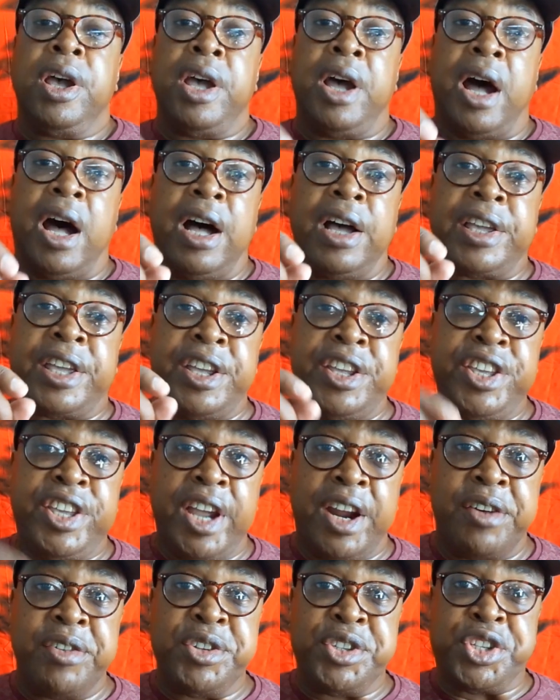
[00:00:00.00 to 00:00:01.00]
I can
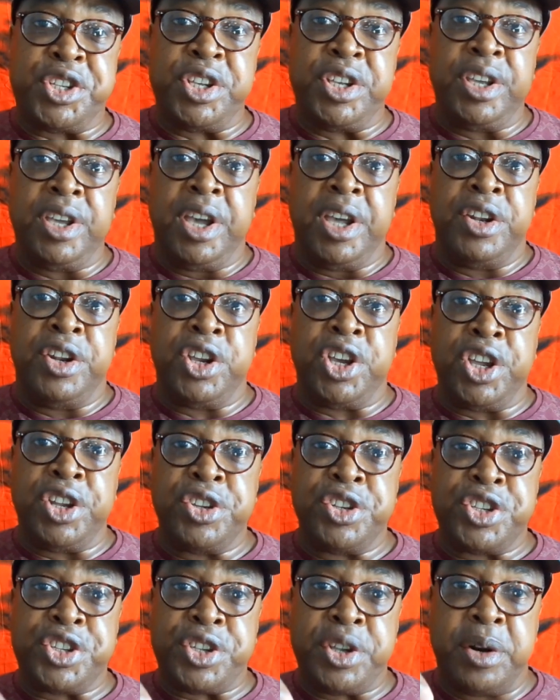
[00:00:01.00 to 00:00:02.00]
guarantee they're going to
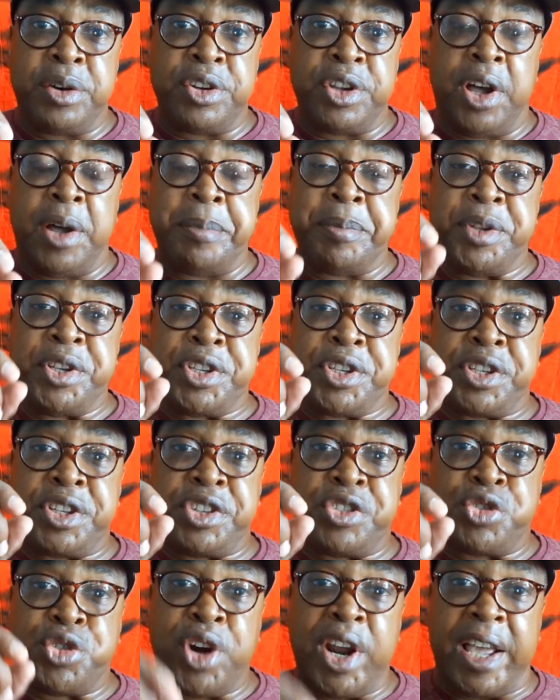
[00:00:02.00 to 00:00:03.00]
start up this
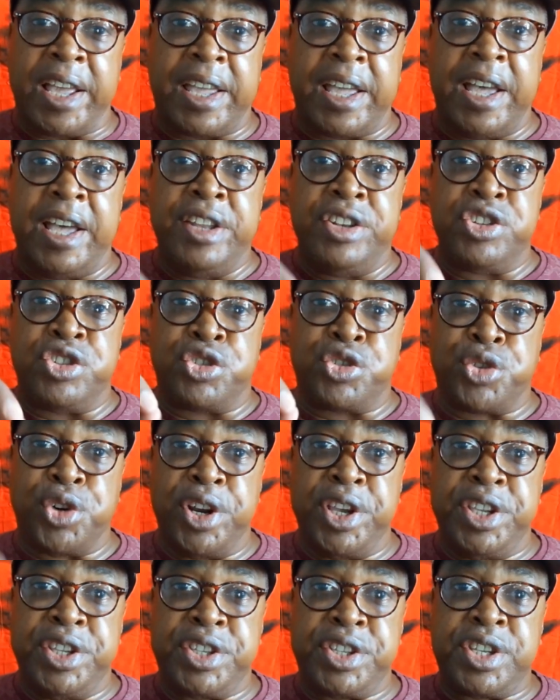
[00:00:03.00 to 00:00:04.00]
track and
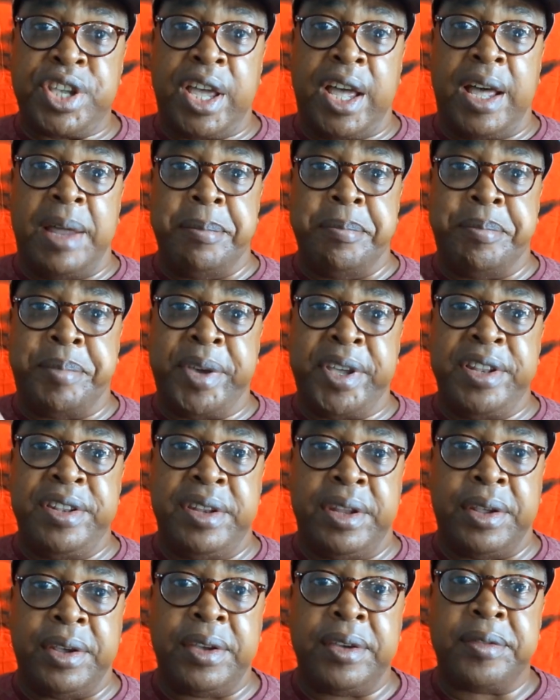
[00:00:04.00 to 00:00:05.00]
trace and pin
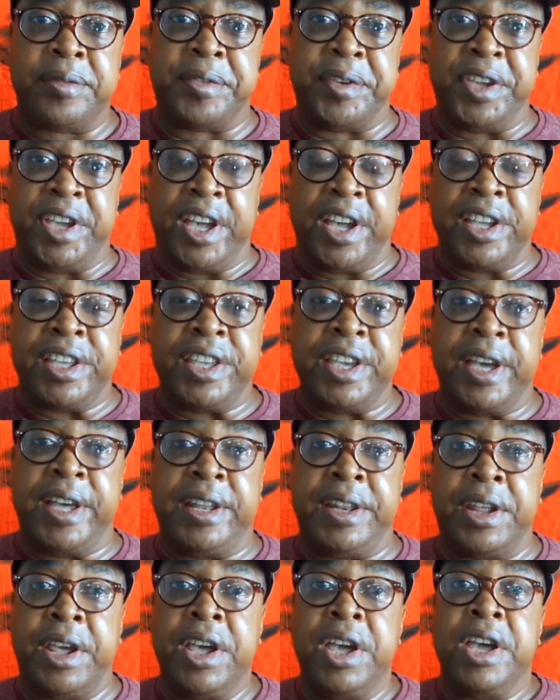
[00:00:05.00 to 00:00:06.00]
thing again,
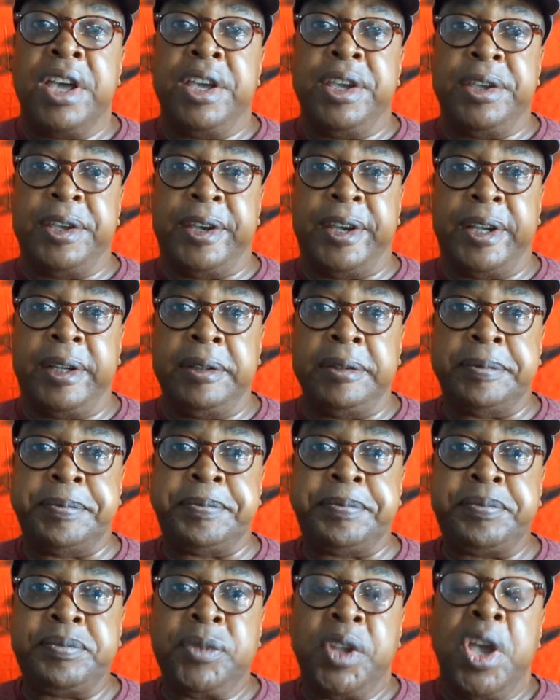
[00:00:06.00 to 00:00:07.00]
yeah,
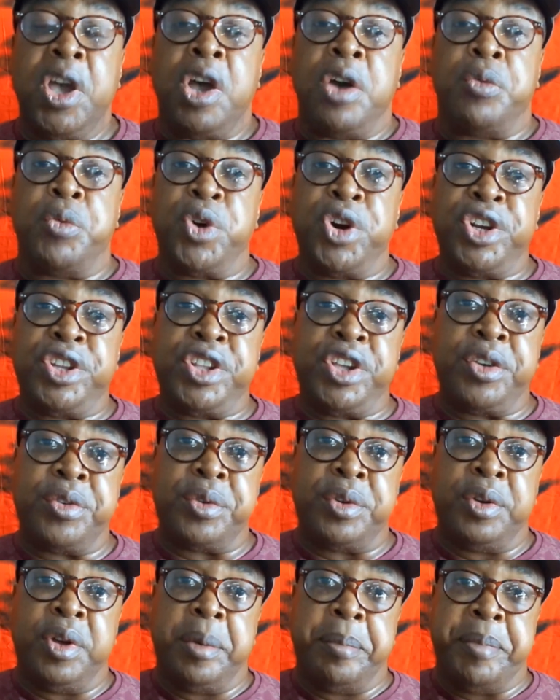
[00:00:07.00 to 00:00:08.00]
where
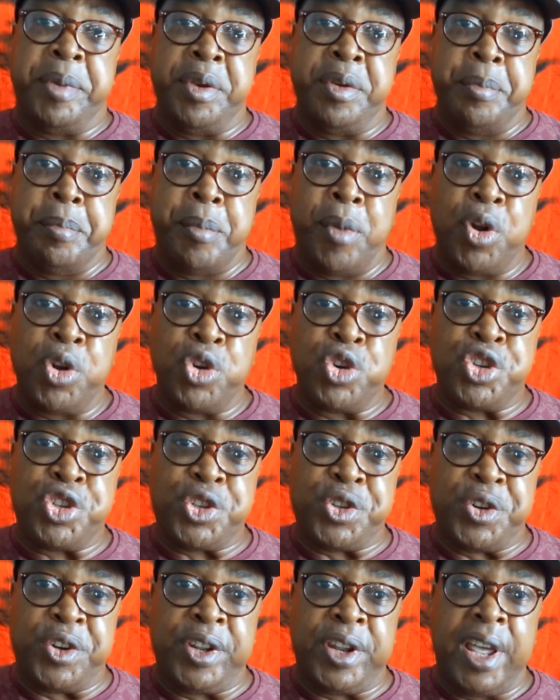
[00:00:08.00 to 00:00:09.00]
they'll be
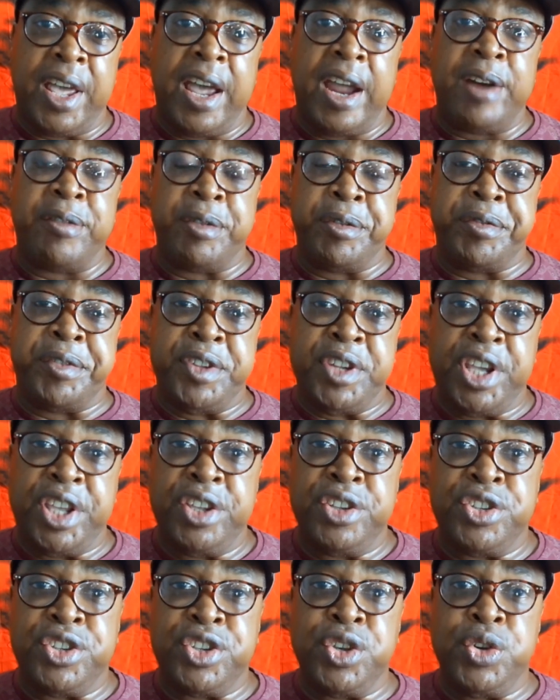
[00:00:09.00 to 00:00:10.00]
monitoring everything that you
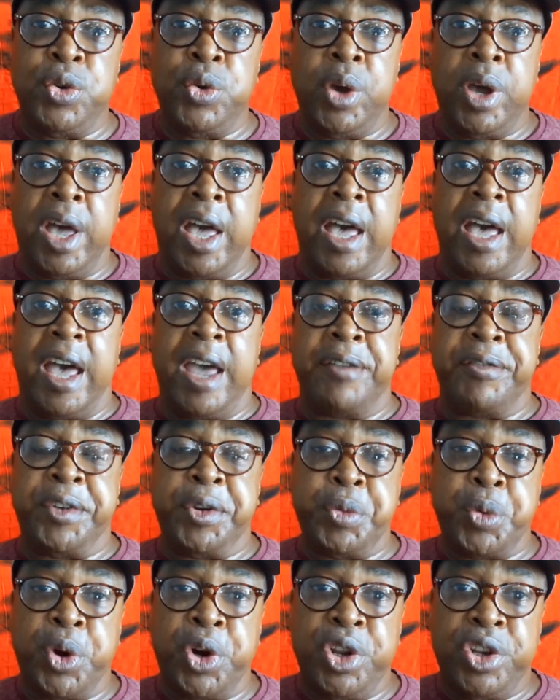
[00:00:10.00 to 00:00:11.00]
do,
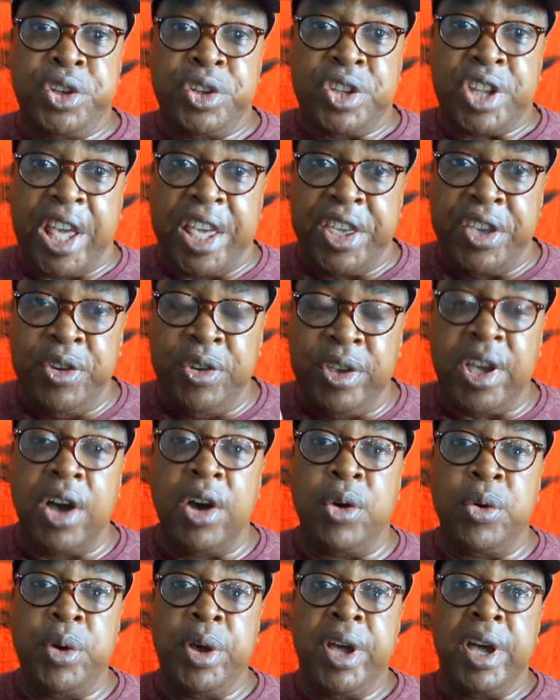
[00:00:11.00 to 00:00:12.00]
everywhere that you go,